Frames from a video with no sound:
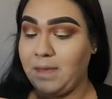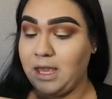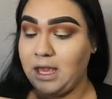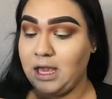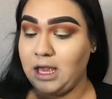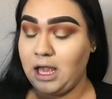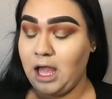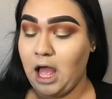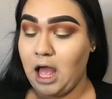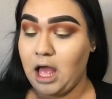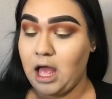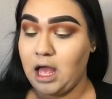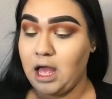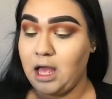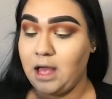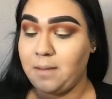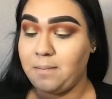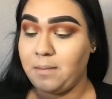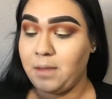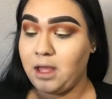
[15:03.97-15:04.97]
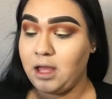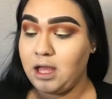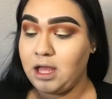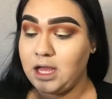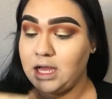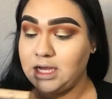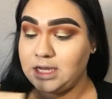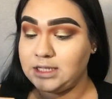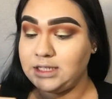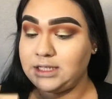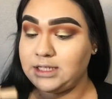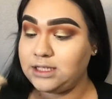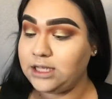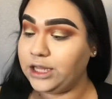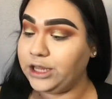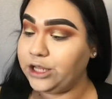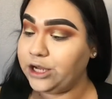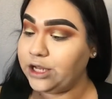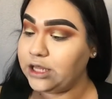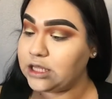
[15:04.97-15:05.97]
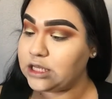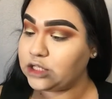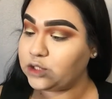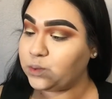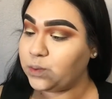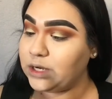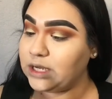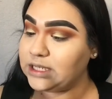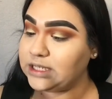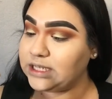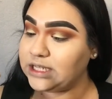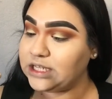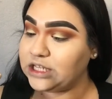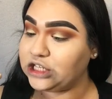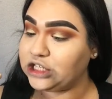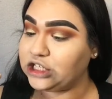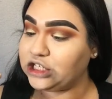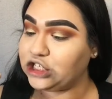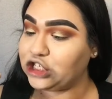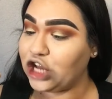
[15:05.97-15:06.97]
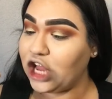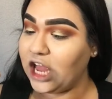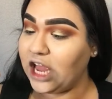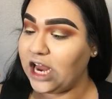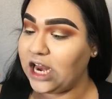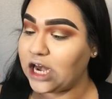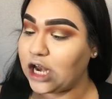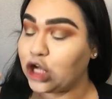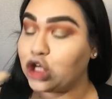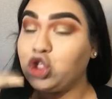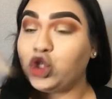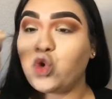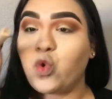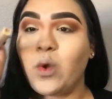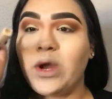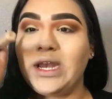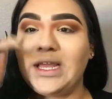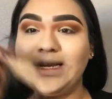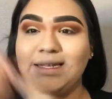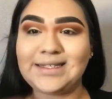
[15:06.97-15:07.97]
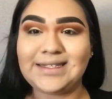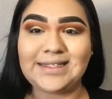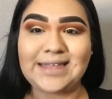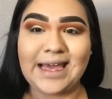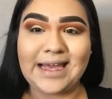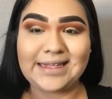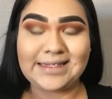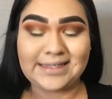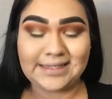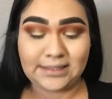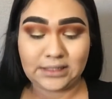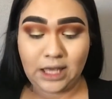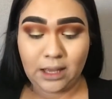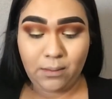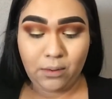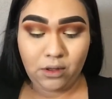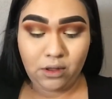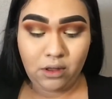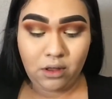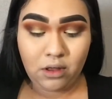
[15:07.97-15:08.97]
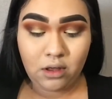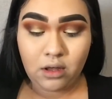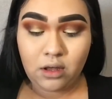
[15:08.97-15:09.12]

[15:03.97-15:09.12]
Me concealer. This one is in the shade 20 Sand Sable.